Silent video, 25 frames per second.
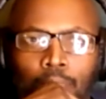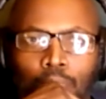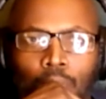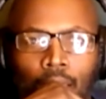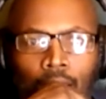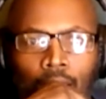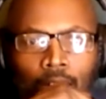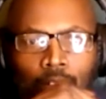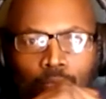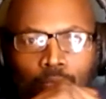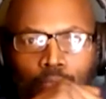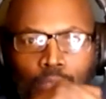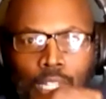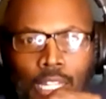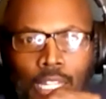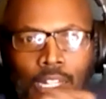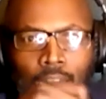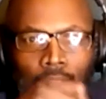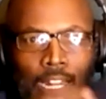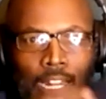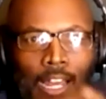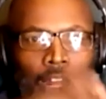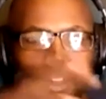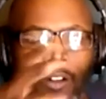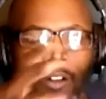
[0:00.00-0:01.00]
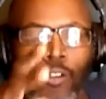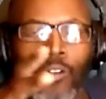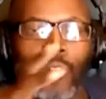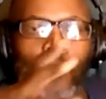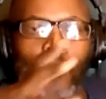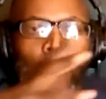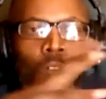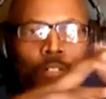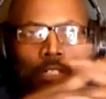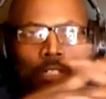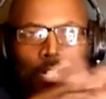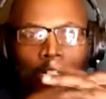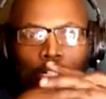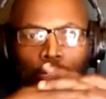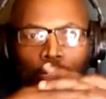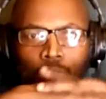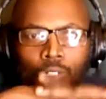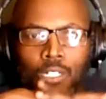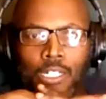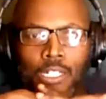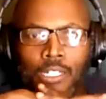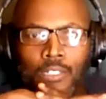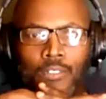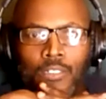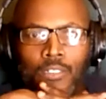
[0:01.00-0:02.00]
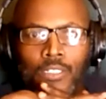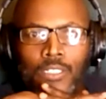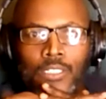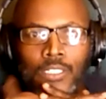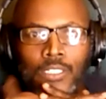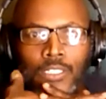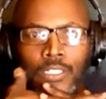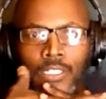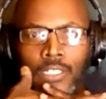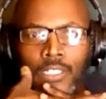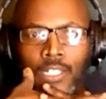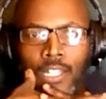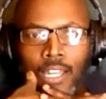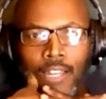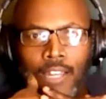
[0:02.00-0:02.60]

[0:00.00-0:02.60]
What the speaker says: that, being in that hole that you were in,